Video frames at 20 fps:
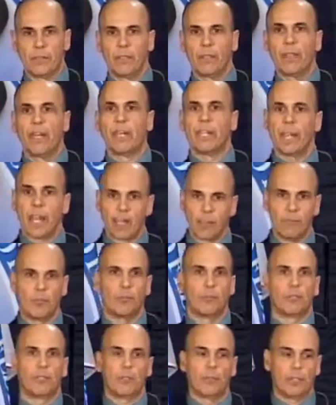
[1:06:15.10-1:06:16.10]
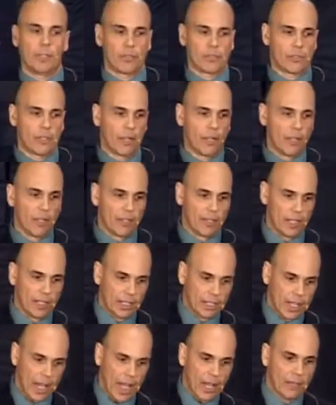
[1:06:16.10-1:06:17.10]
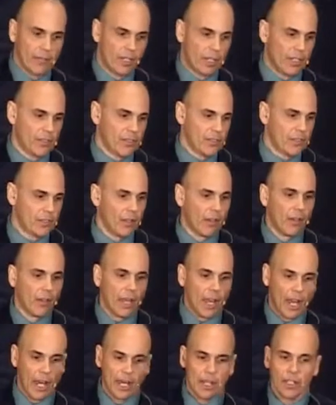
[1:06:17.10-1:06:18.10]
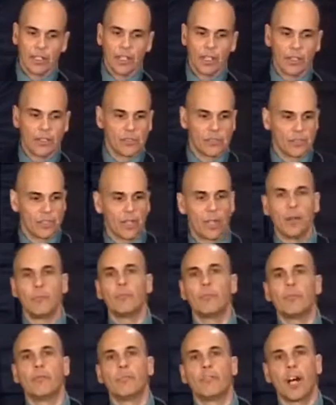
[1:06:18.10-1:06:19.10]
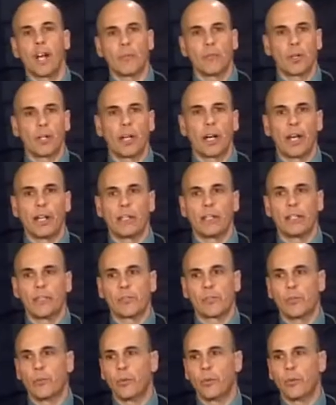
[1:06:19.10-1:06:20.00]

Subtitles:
They gave them to us. They gave us 8 of these Viper 90s,